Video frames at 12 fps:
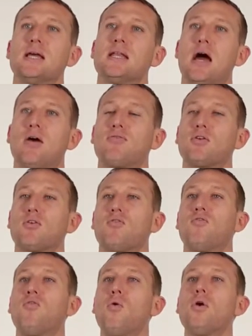Now, if you're a
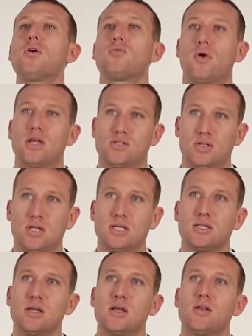foreign
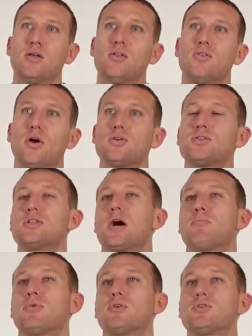resident, those
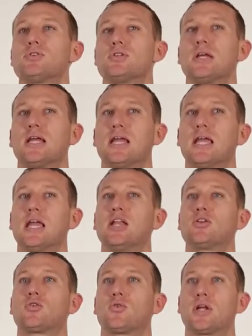numbers
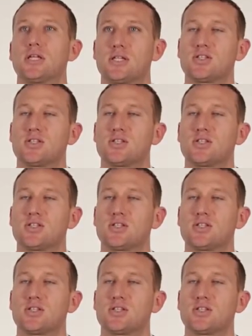increase.